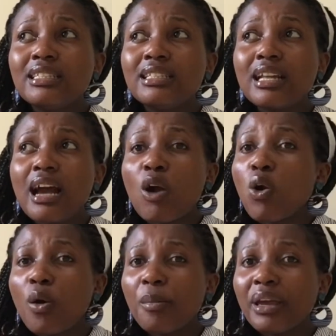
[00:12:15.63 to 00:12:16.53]
a
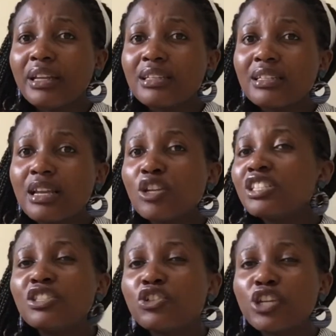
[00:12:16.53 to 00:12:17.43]
comment?
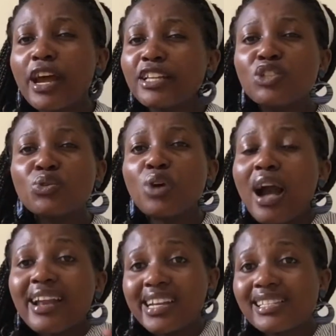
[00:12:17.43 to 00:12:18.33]
Try to
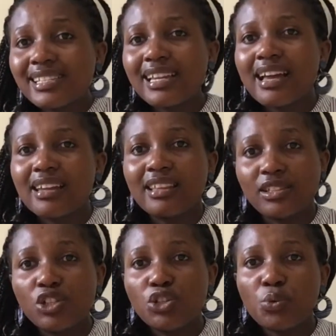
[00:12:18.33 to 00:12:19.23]
understand the
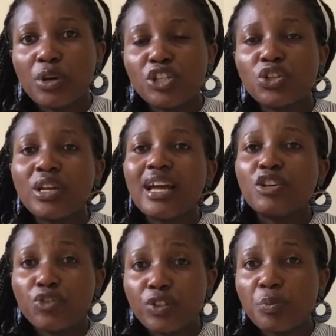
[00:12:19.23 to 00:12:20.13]
situation and
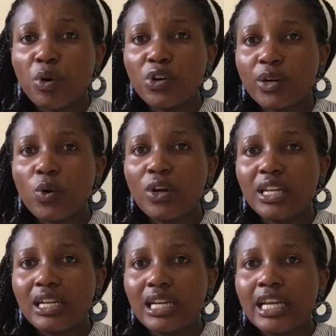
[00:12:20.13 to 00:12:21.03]
respond
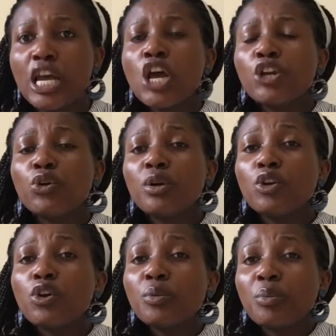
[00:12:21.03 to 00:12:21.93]
accordingly. Don't
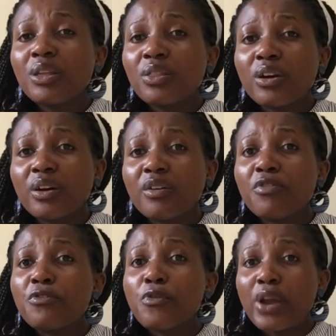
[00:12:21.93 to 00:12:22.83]
be the
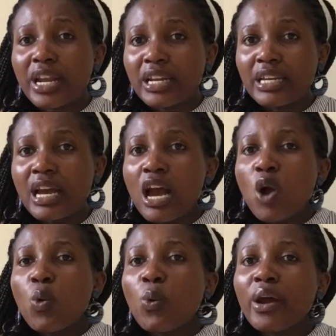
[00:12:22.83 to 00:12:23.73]
friend
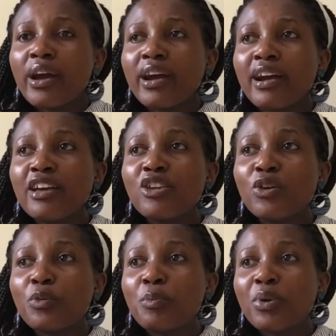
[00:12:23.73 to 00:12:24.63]
where your
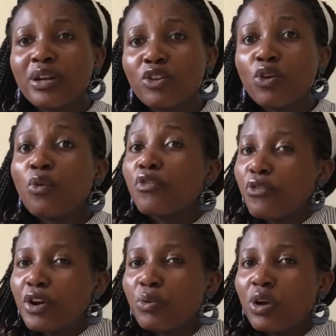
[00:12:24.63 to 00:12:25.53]

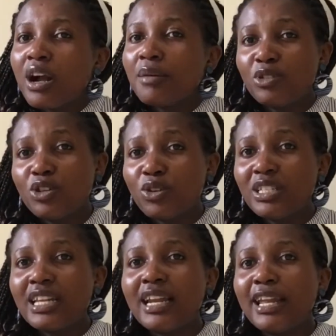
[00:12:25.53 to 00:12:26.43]
friend will come to you
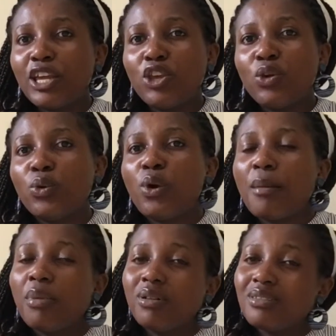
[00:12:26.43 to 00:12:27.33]
telling you
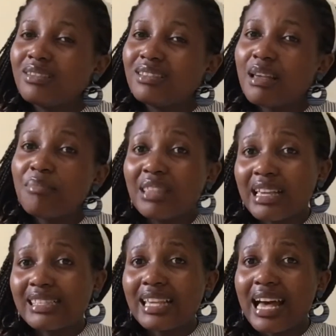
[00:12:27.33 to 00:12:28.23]
about something
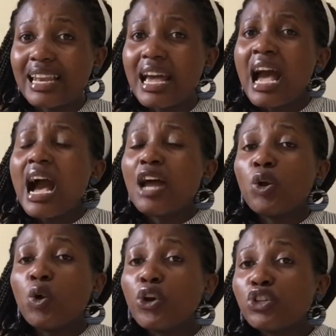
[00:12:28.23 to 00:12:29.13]
sad, and all
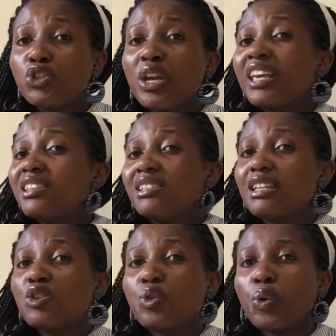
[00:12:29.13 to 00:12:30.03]
you're doing is just
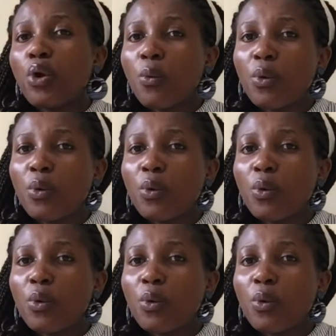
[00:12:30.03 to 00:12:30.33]
throwing